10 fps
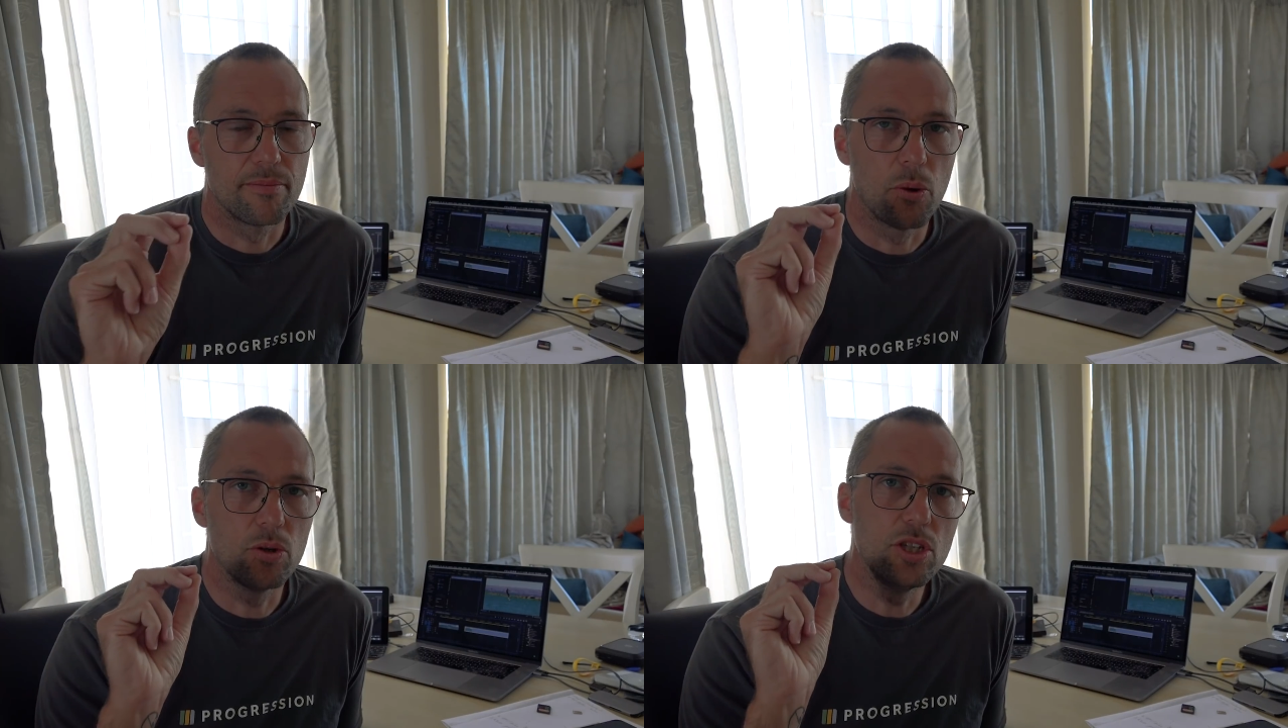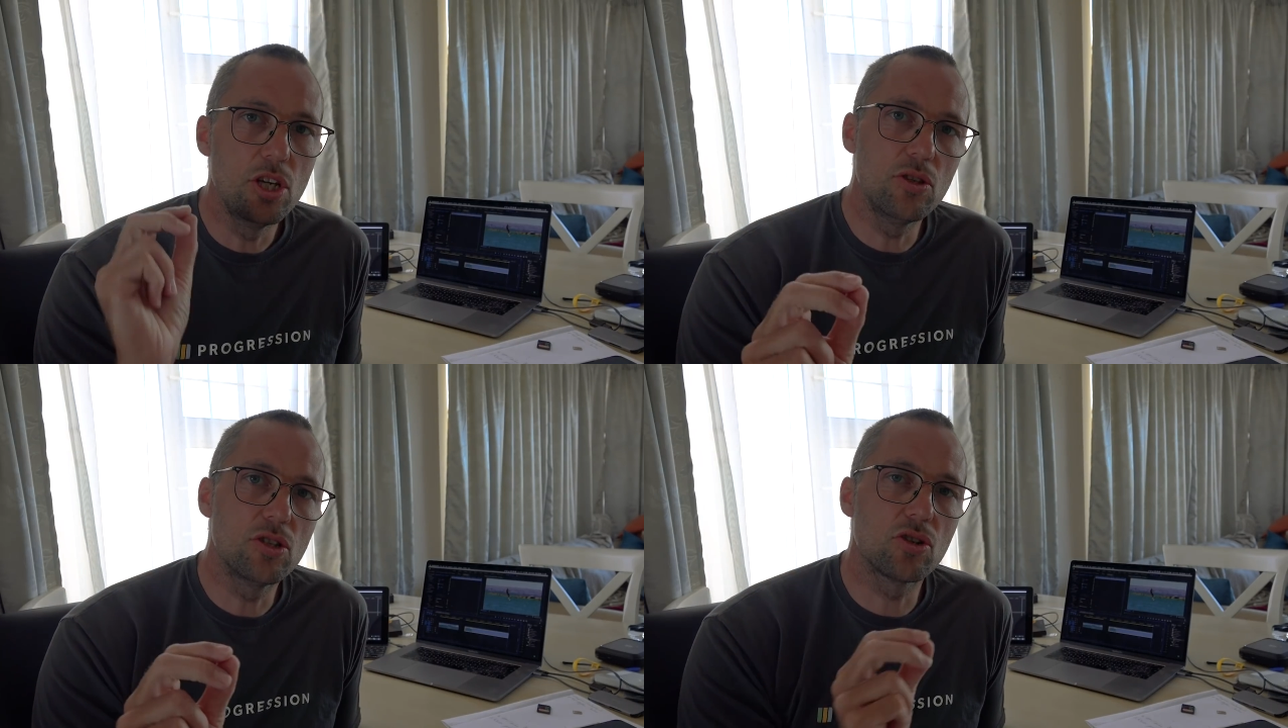I want
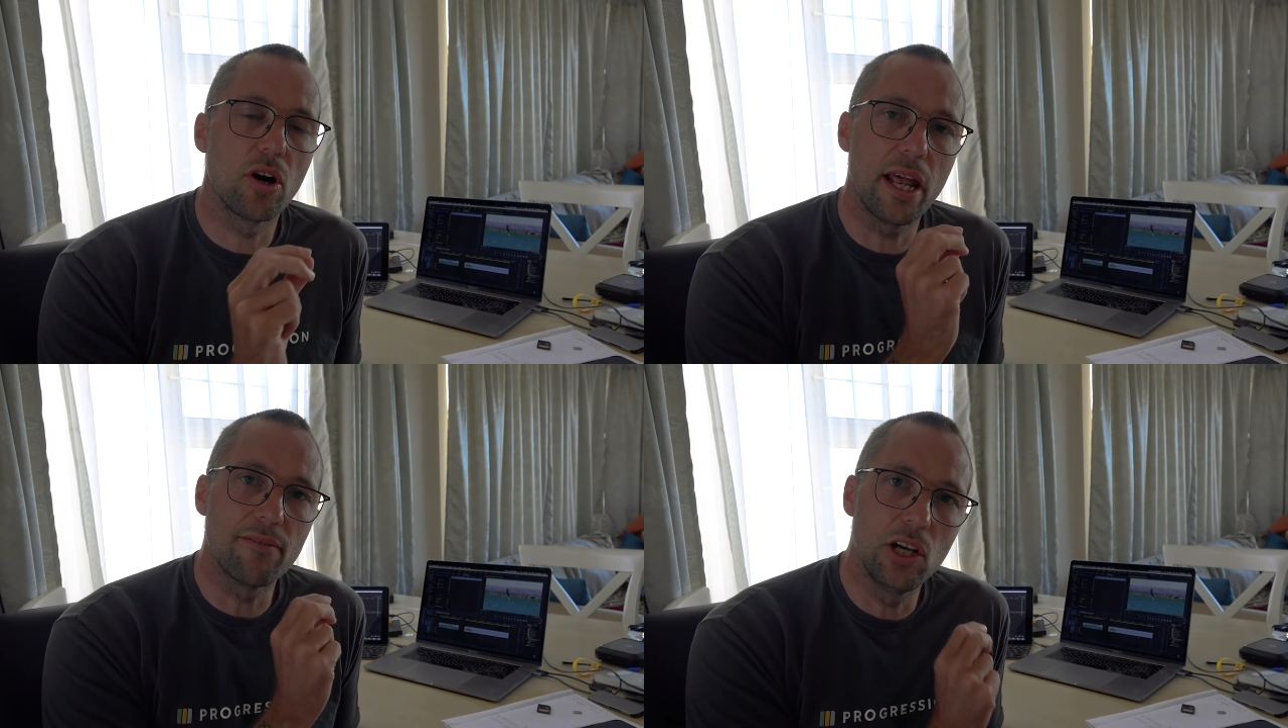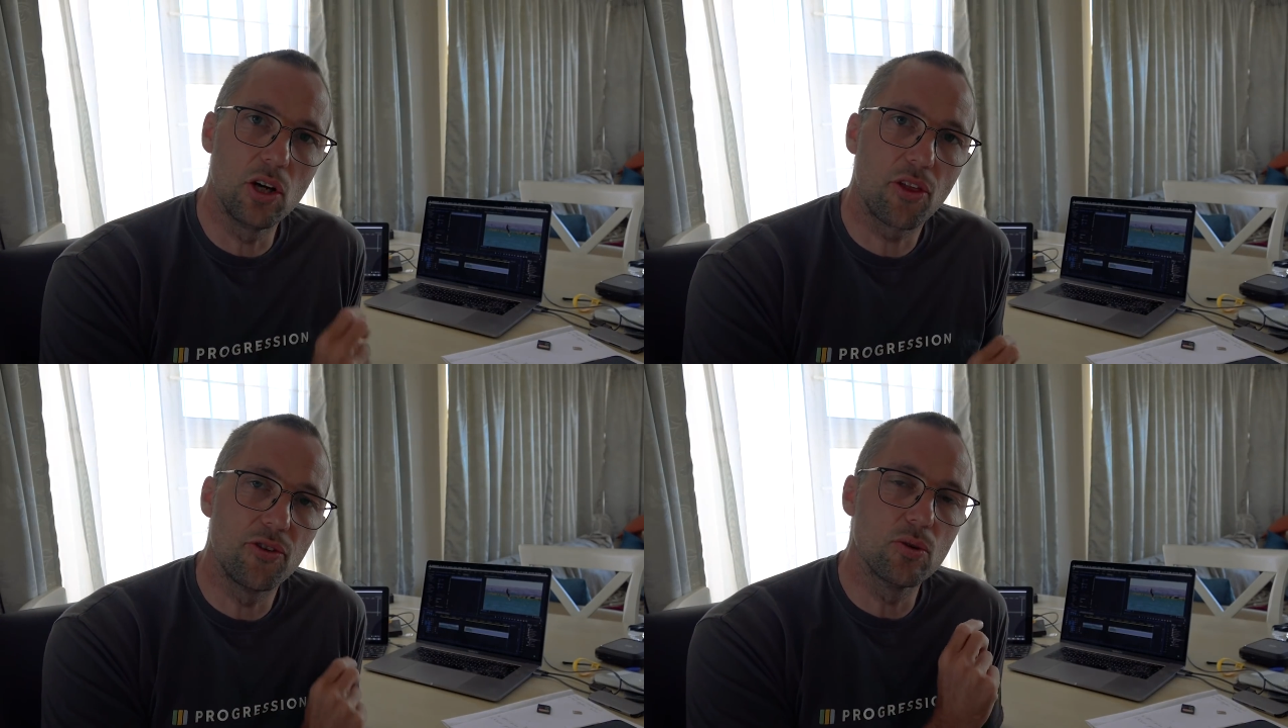you to try and have a
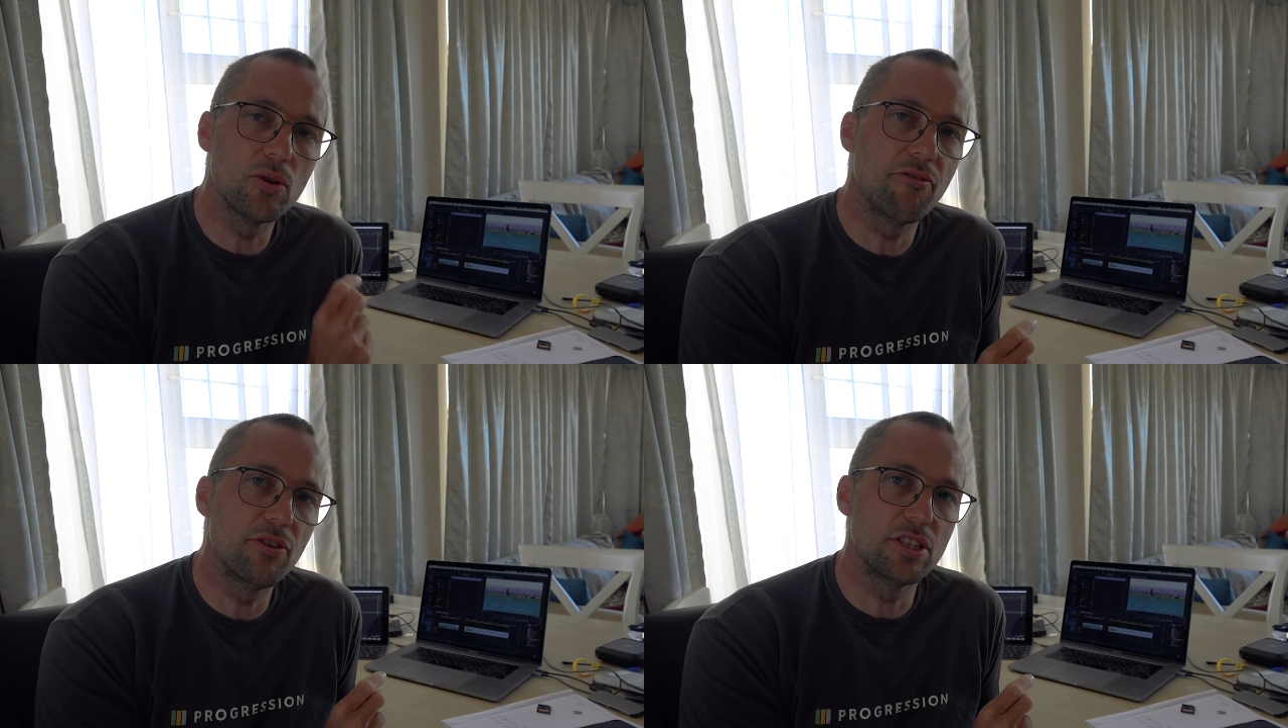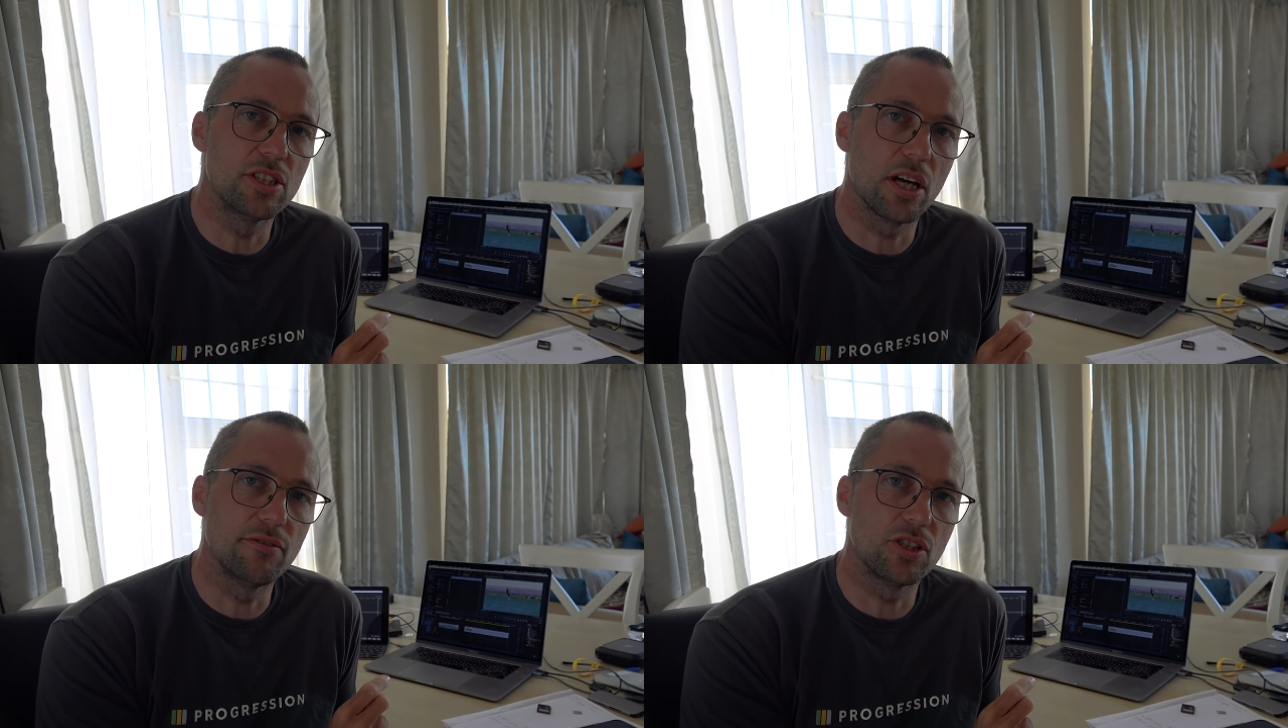look through all the footage
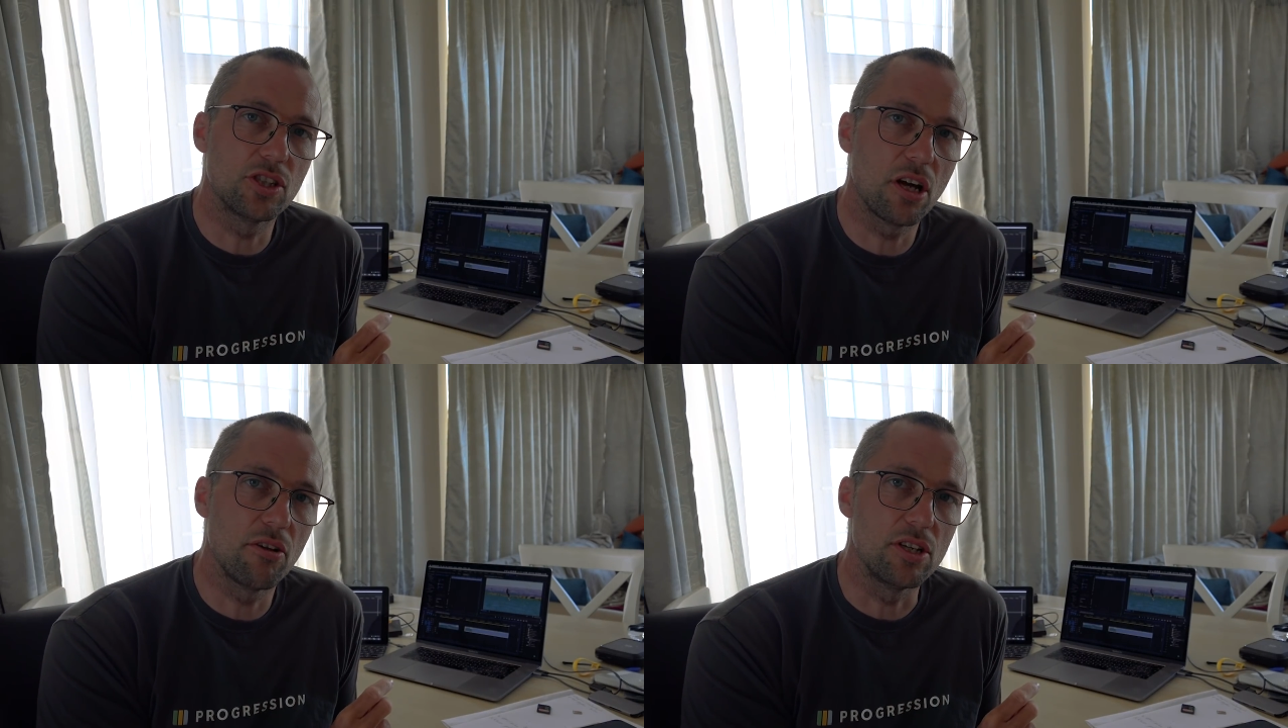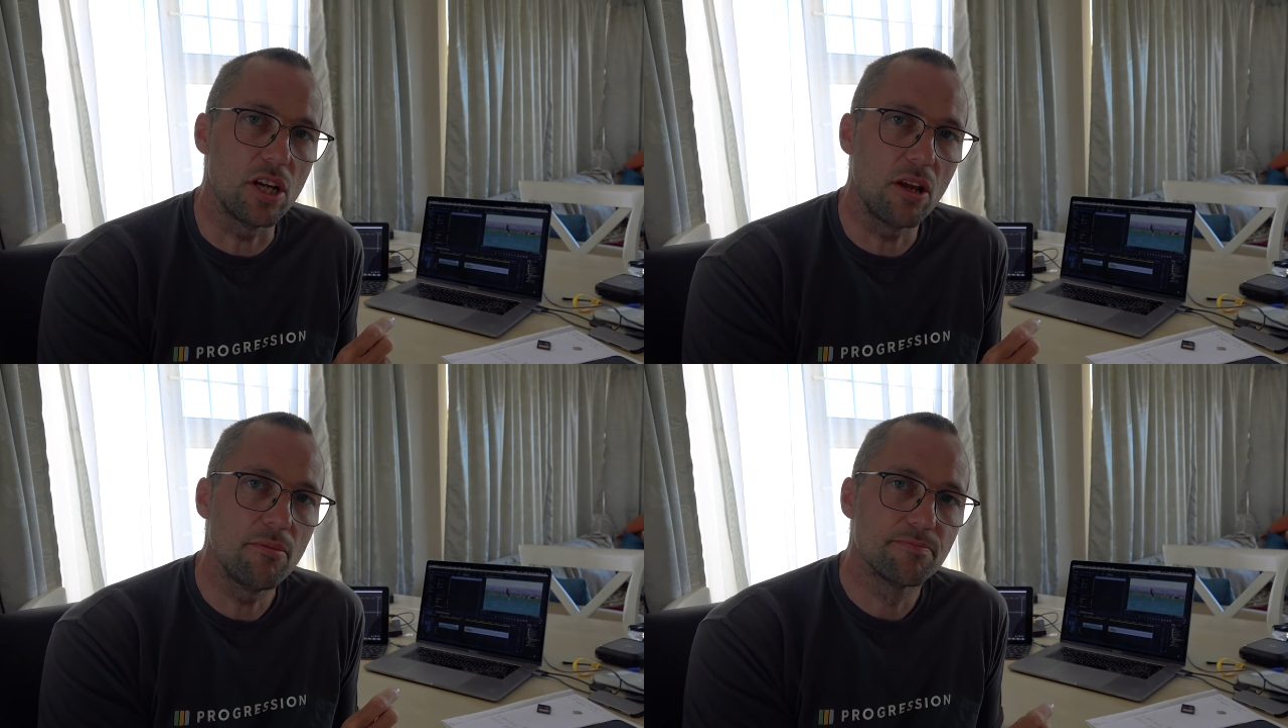that I've just shown
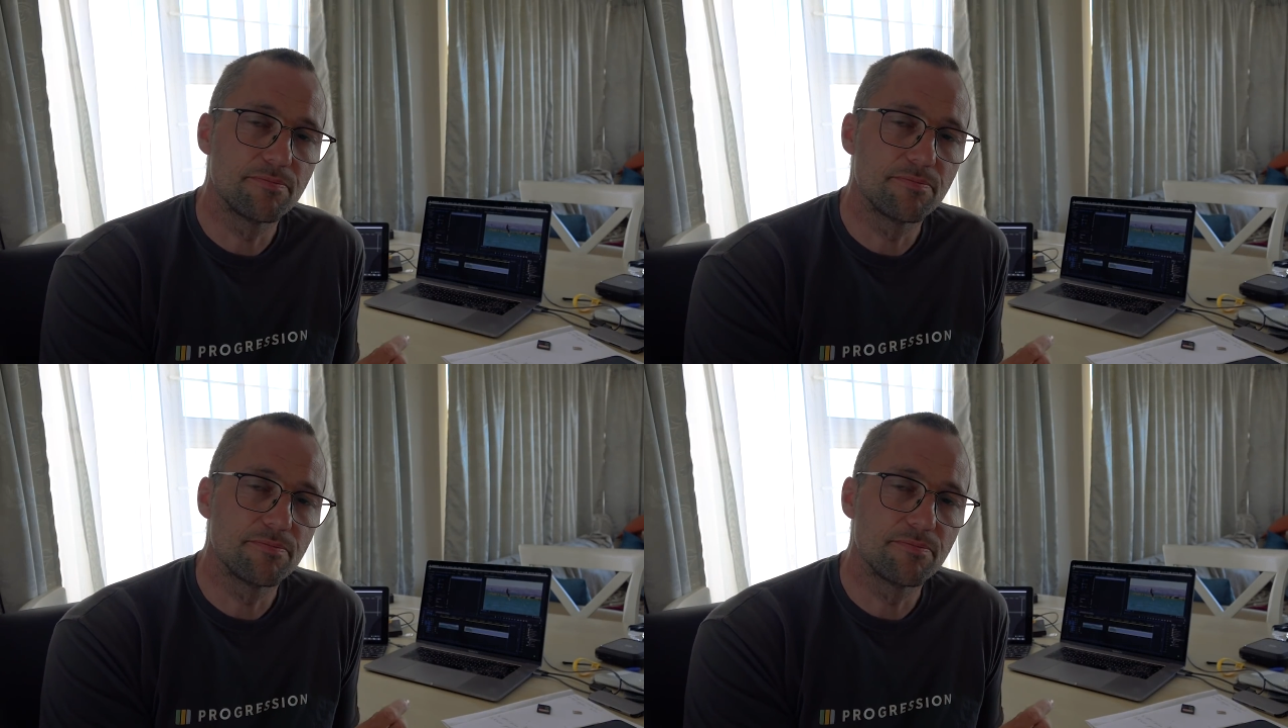you,